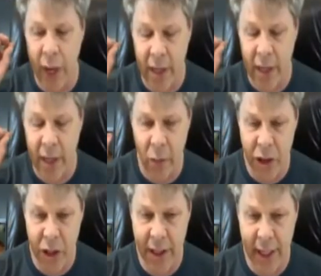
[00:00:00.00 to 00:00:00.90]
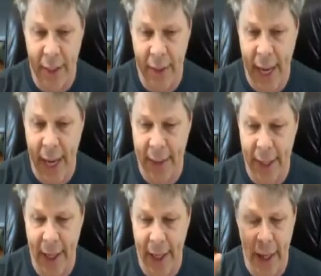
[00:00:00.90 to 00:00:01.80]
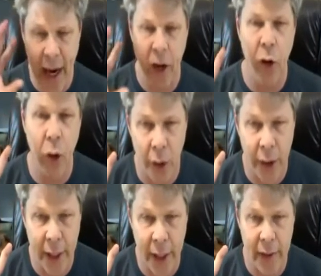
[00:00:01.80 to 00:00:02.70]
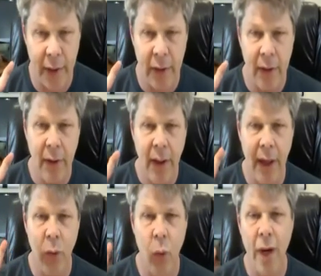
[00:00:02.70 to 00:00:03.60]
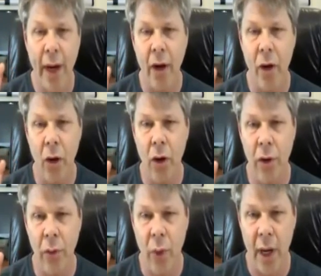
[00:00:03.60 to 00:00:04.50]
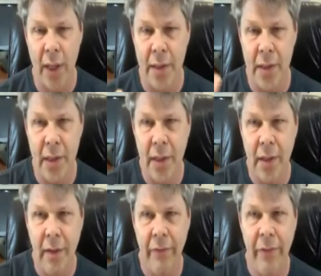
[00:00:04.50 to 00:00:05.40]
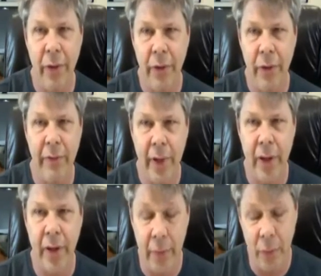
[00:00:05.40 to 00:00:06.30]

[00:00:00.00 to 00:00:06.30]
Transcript: reason, when she said it that day, I heard it, and what I heard was feel the fear.